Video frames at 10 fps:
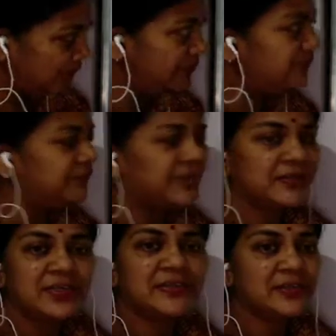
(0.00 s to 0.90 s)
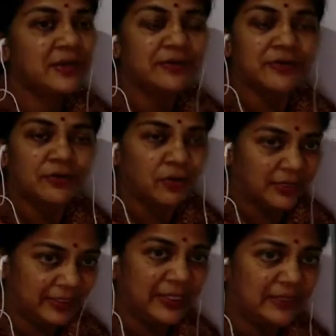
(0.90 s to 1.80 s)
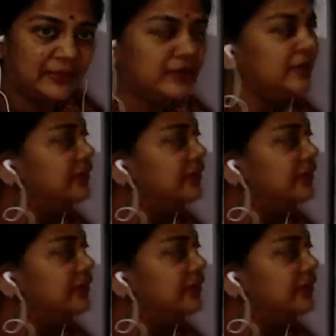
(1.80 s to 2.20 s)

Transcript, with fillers: if the genes are not linked.